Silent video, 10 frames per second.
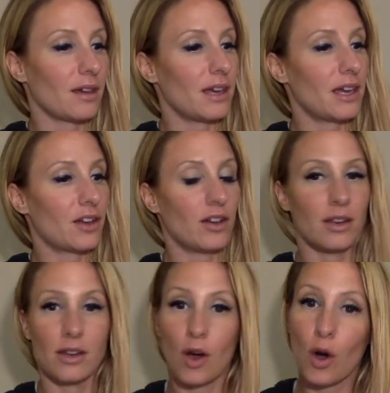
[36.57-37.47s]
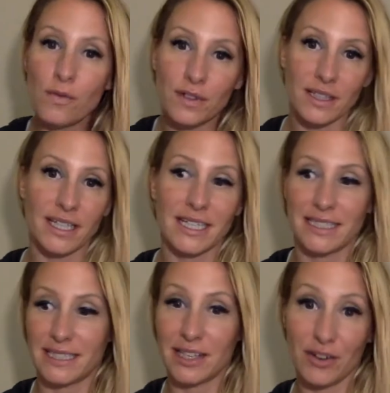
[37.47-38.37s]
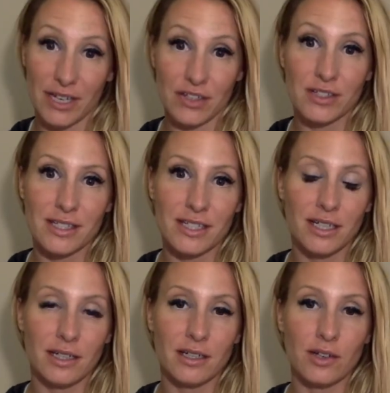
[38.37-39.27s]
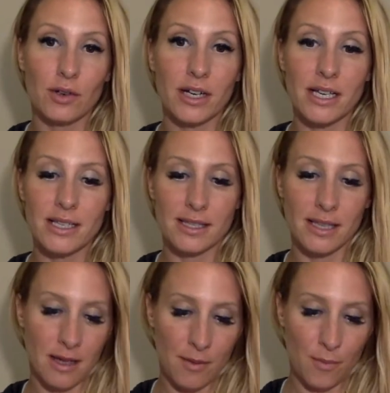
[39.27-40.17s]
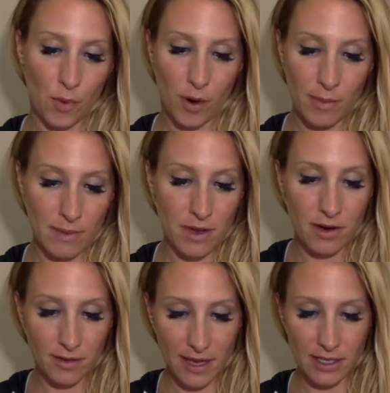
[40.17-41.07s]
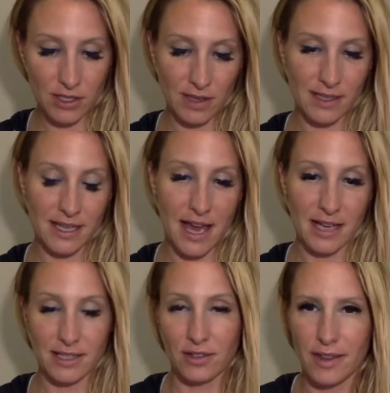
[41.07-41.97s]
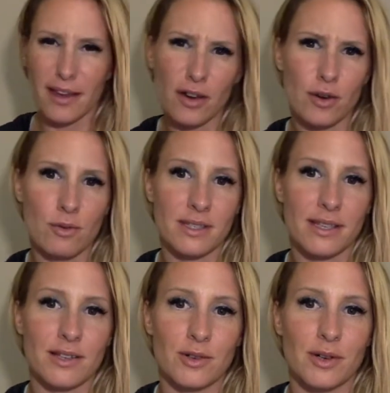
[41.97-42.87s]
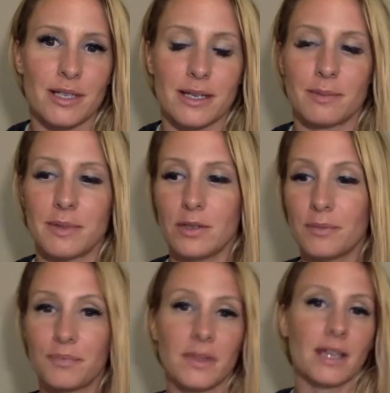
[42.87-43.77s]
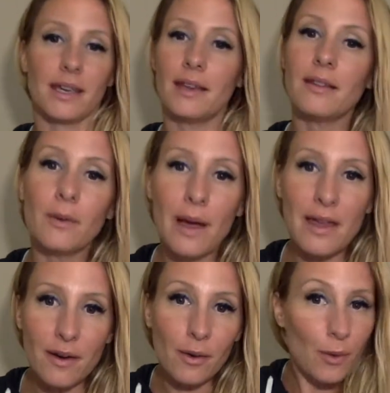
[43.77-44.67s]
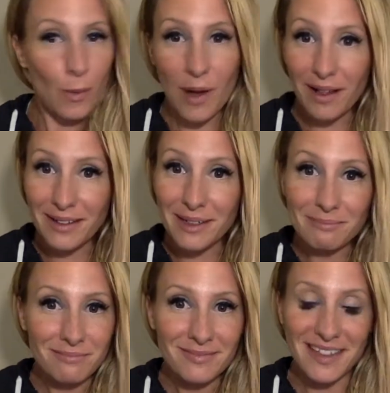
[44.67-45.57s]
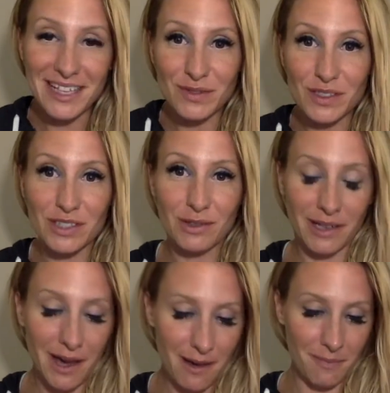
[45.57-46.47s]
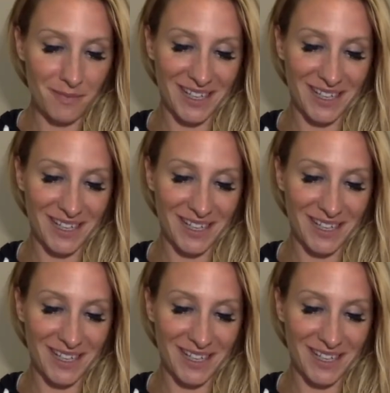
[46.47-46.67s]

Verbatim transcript: it could hopefully it's that you're interested in a Taurus, or maybe you're like a jealous ex and you're like, oh, what's that Taurus up to? Either way, though, welcome. Thanks for showing up.